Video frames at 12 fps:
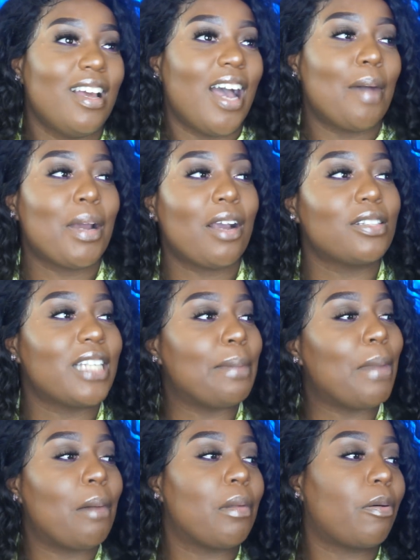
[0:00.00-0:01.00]
I'm not gonna say
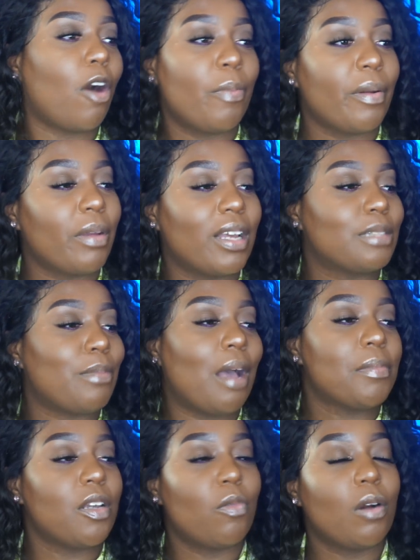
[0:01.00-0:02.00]
mom appropriate because
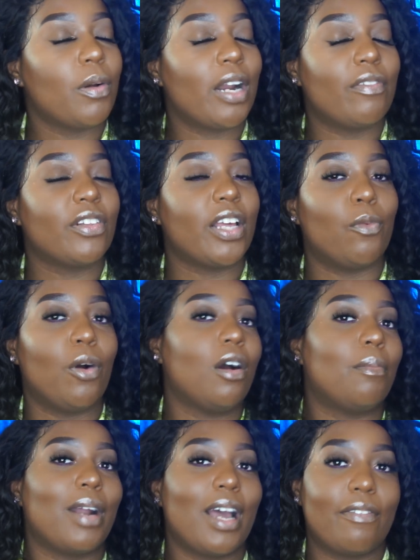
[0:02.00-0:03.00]
moms can wear whatever they
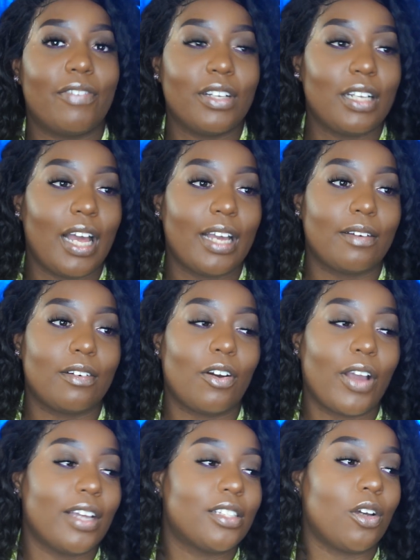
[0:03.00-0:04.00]
want, but I feel like,
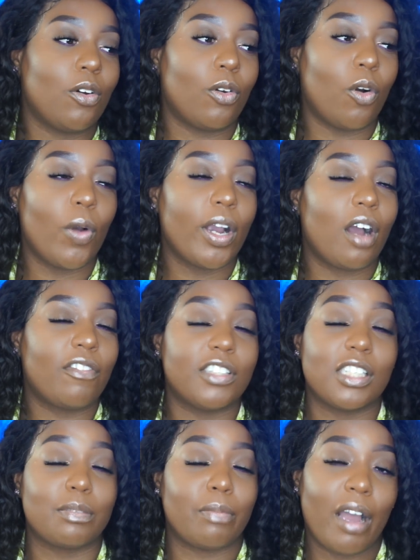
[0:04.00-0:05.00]
okay, so going off of
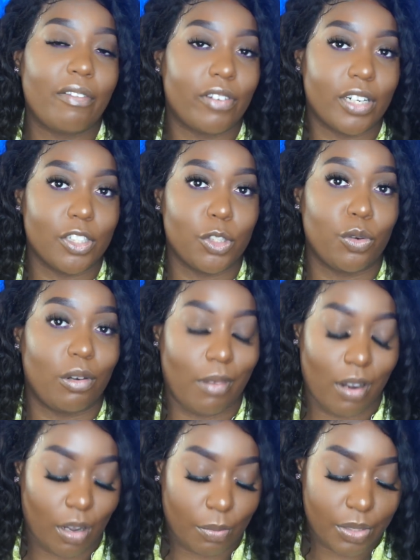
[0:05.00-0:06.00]
just my friends who are
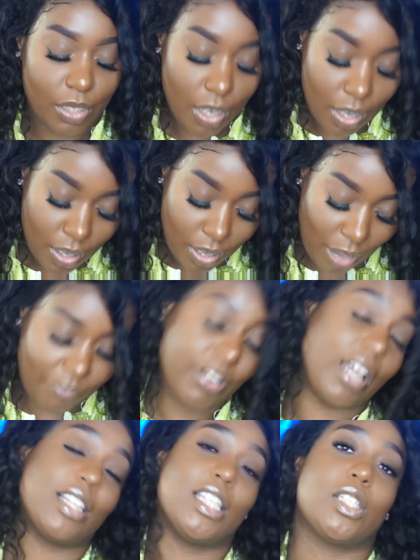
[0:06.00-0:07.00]
moms, I feel
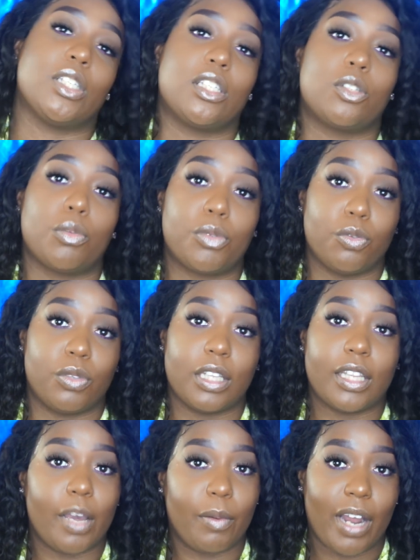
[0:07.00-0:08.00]
like this is a swimsuit
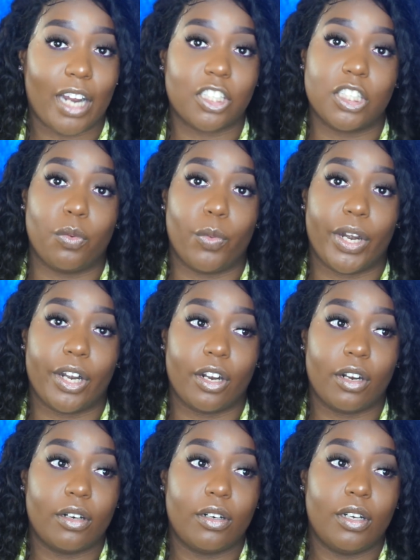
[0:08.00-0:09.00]
that they would actually
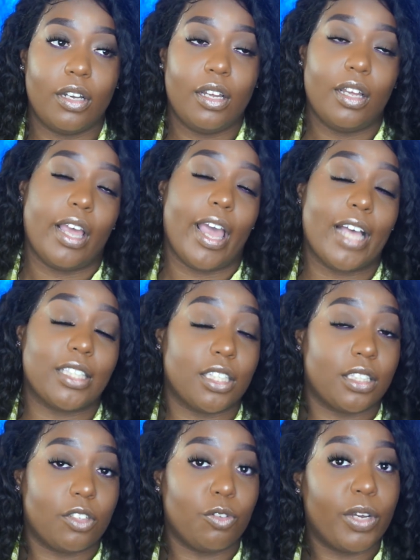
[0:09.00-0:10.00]
wear. It has
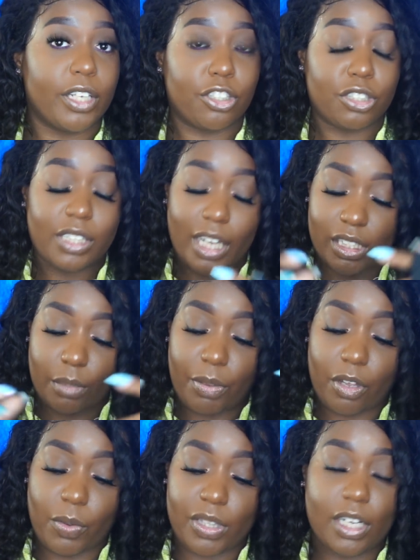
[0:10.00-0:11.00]
a, you get your sex
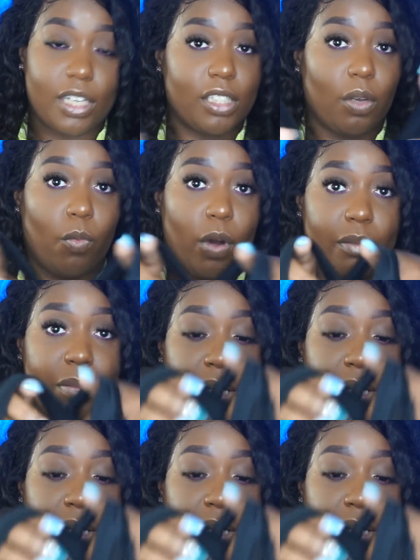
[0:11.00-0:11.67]
appeal with it. It's a one